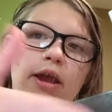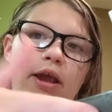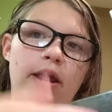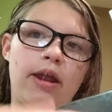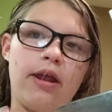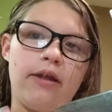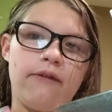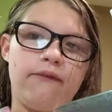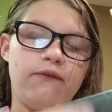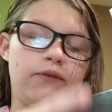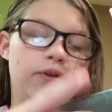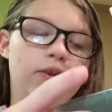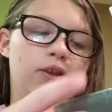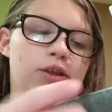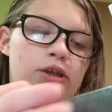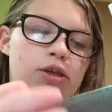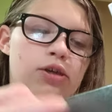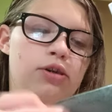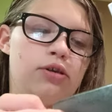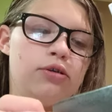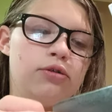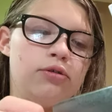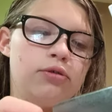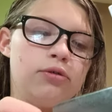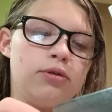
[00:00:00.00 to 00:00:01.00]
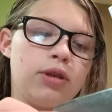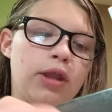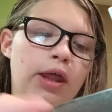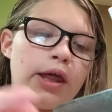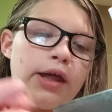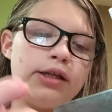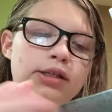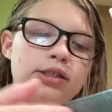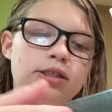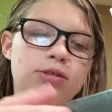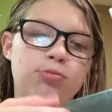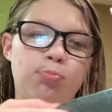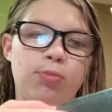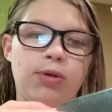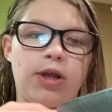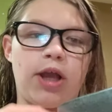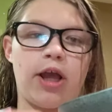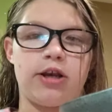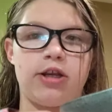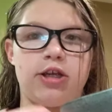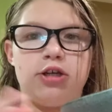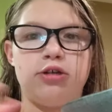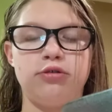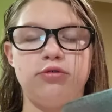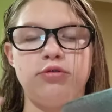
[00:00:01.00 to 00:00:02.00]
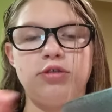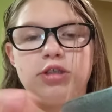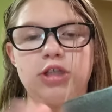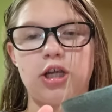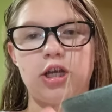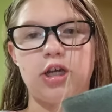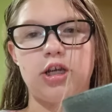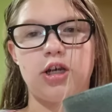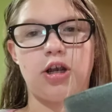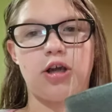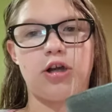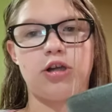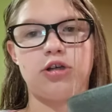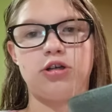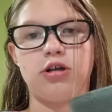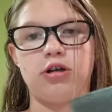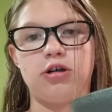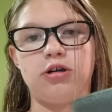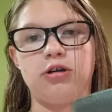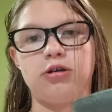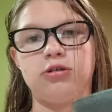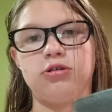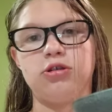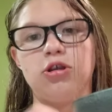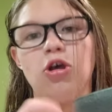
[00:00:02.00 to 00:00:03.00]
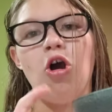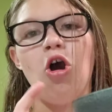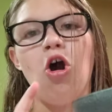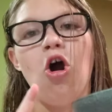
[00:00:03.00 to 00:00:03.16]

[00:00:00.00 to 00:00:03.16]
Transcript: if you like spaghettios and hot dogs